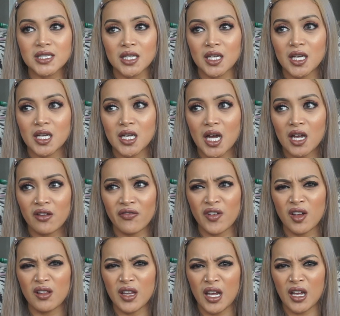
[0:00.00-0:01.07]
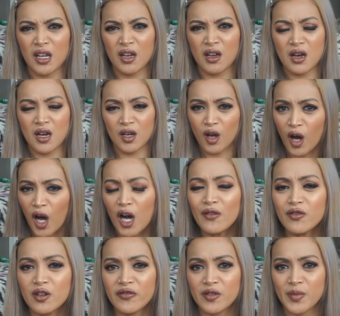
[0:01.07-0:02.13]
sudden I felt like a cough
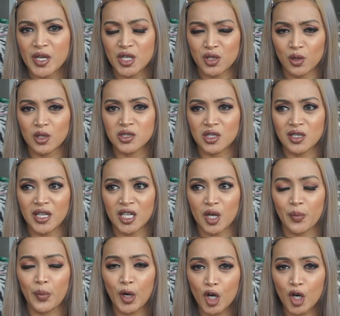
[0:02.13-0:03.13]
over my shoulder, like a